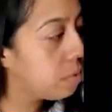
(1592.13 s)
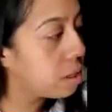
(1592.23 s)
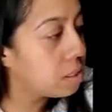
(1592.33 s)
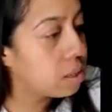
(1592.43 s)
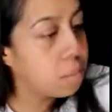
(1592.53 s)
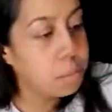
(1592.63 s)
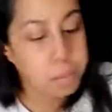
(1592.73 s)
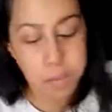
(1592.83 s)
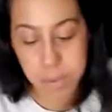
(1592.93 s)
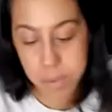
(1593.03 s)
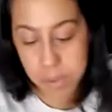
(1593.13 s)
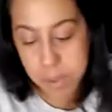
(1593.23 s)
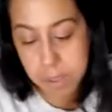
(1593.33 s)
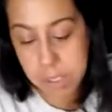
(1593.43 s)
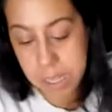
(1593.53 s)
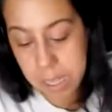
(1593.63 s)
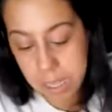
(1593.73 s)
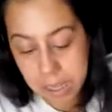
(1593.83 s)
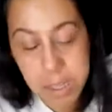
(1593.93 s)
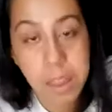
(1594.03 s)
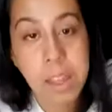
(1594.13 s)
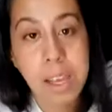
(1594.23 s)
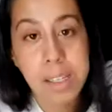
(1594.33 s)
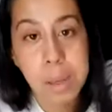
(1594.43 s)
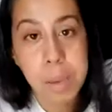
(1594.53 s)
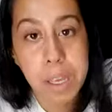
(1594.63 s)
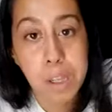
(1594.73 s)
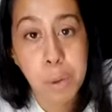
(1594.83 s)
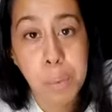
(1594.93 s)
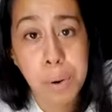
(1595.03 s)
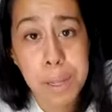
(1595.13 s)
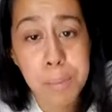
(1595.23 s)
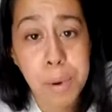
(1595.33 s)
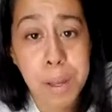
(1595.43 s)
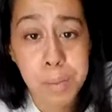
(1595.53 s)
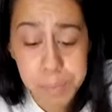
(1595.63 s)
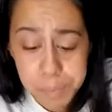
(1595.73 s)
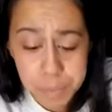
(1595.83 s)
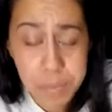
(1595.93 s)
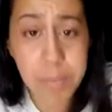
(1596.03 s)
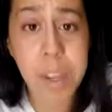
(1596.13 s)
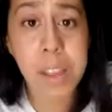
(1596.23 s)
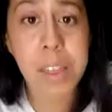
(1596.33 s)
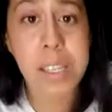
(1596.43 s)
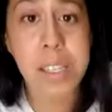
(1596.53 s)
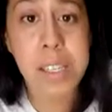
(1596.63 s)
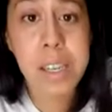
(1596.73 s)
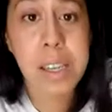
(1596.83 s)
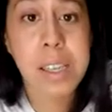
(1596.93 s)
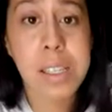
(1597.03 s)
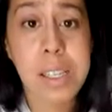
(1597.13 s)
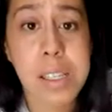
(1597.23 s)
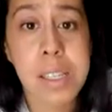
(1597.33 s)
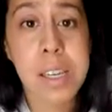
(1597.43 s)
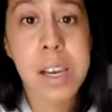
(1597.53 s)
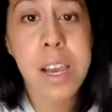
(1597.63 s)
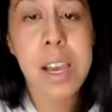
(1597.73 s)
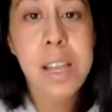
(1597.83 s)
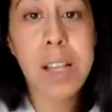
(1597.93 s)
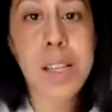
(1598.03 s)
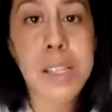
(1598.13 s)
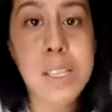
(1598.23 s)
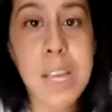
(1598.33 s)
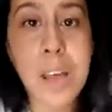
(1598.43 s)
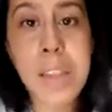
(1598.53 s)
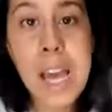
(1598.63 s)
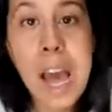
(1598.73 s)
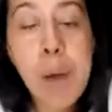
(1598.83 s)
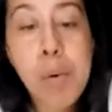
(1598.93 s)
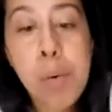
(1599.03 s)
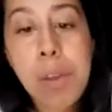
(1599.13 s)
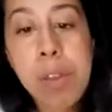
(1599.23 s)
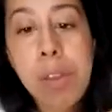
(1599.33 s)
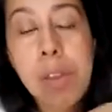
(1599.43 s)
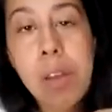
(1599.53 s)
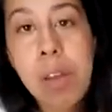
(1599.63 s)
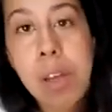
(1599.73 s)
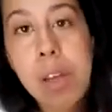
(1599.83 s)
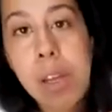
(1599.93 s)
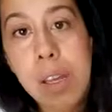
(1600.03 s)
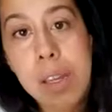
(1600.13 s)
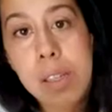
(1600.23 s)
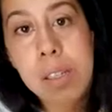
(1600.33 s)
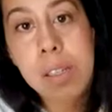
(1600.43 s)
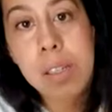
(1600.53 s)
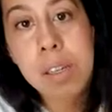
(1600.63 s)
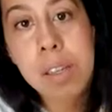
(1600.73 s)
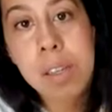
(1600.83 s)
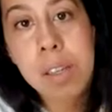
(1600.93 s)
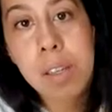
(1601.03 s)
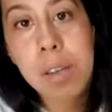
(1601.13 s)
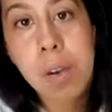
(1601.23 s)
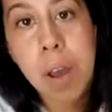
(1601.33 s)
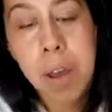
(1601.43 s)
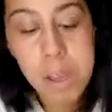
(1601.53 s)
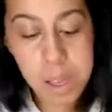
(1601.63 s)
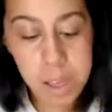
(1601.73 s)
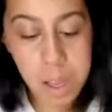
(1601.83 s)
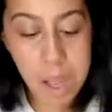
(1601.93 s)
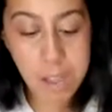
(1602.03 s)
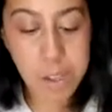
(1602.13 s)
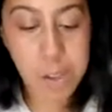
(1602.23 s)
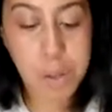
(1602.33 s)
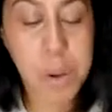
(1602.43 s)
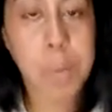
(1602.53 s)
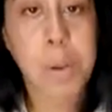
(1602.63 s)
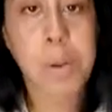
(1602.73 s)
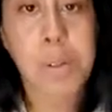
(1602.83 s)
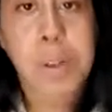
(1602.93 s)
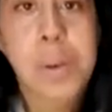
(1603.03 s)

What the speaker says: some seeds and things and make it look pretty. But this is it. This is how the amaranth is. Okay? I'll show you up close.